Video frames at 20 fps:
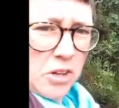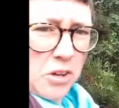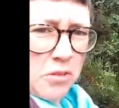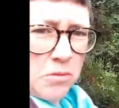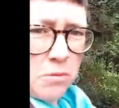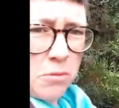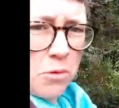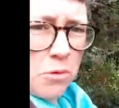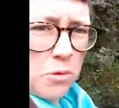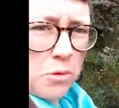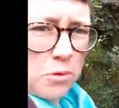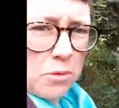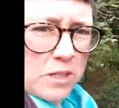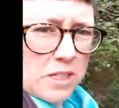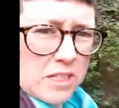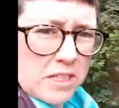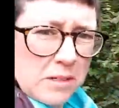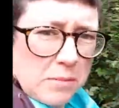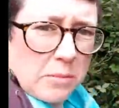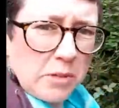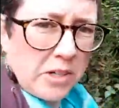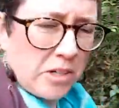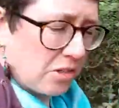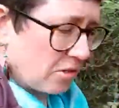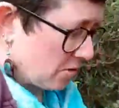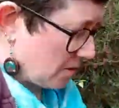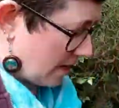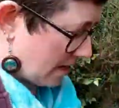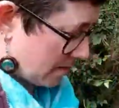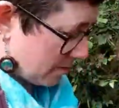stone wall, which I'm
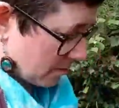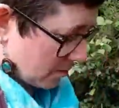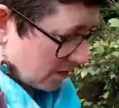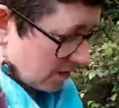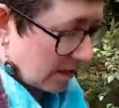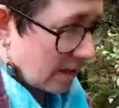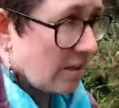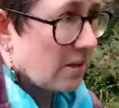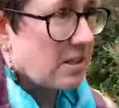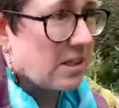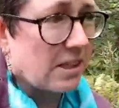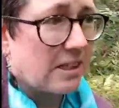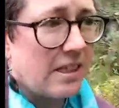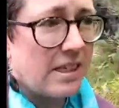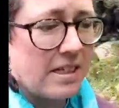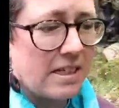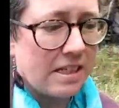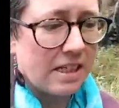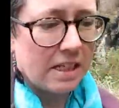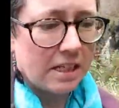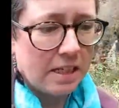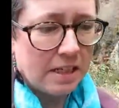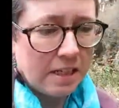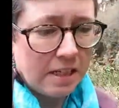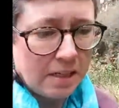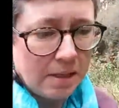pretty sure animals are using this.